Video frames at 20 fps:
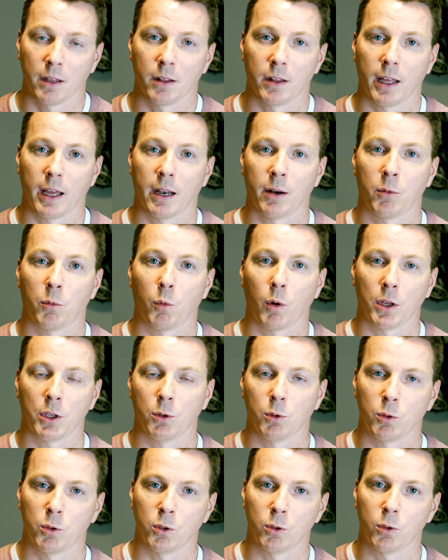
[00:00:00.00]
than what
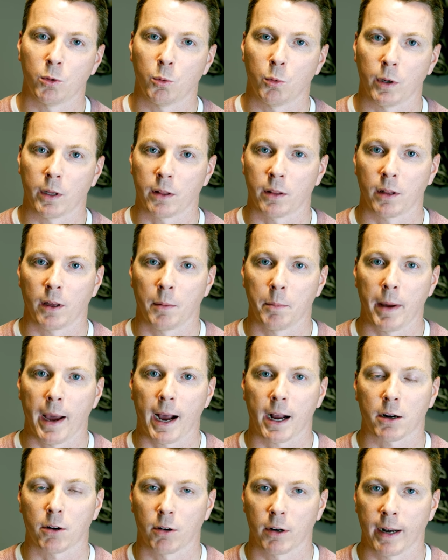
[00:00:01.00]
you do with a
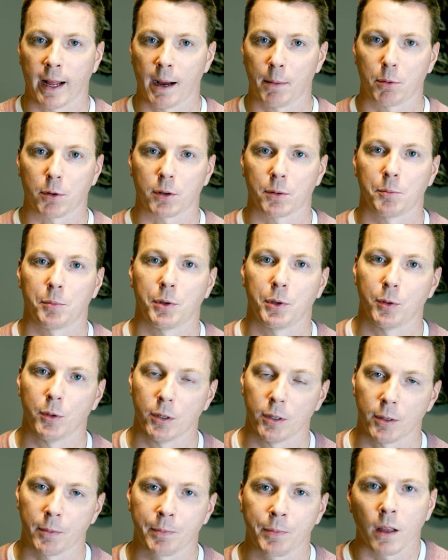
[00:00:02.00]
Mac or an Apple
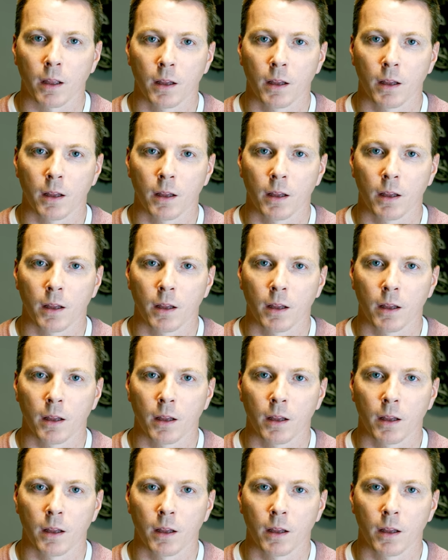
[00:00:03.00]
computer.